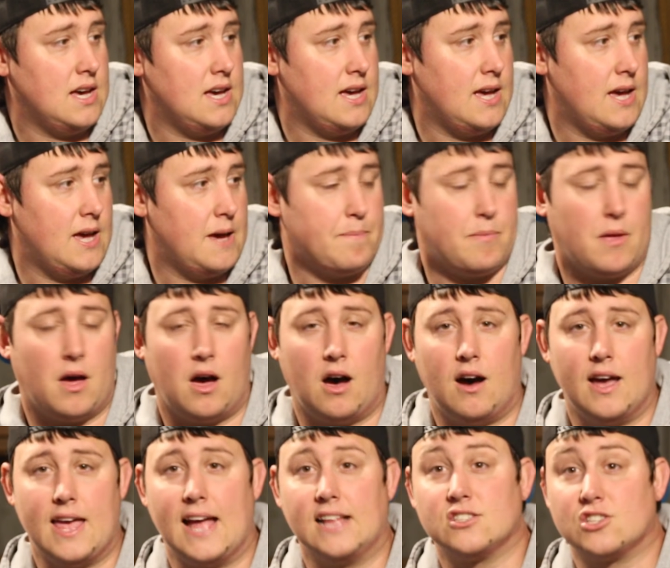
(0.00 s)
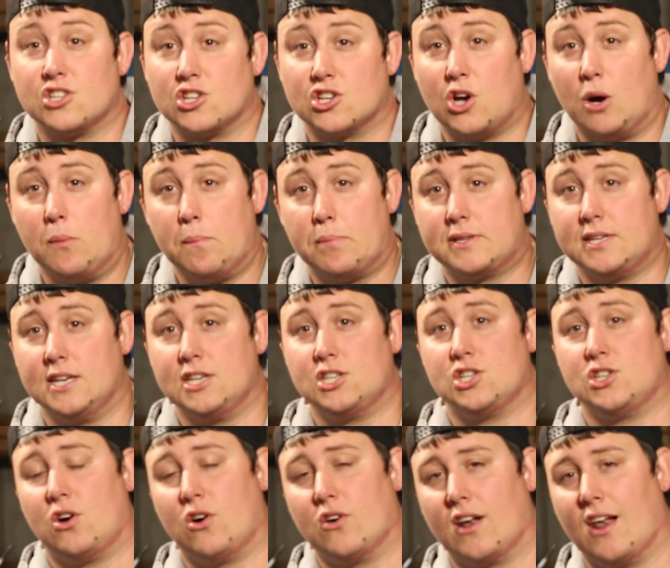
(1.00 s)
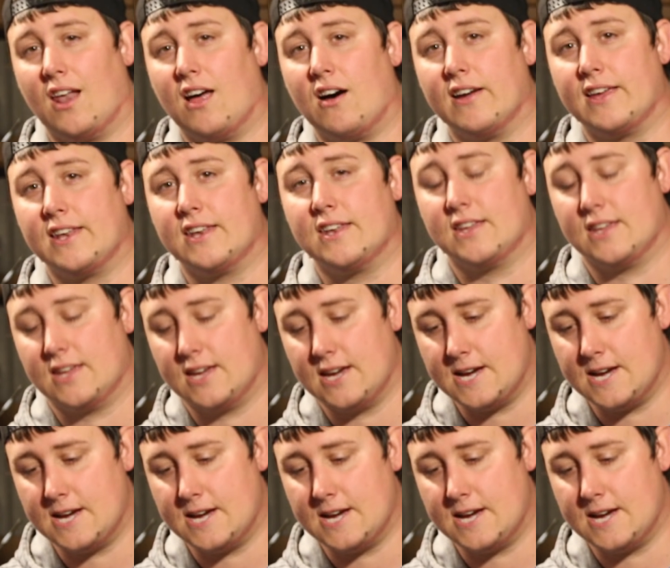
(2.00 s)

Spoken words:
I entered a competition online.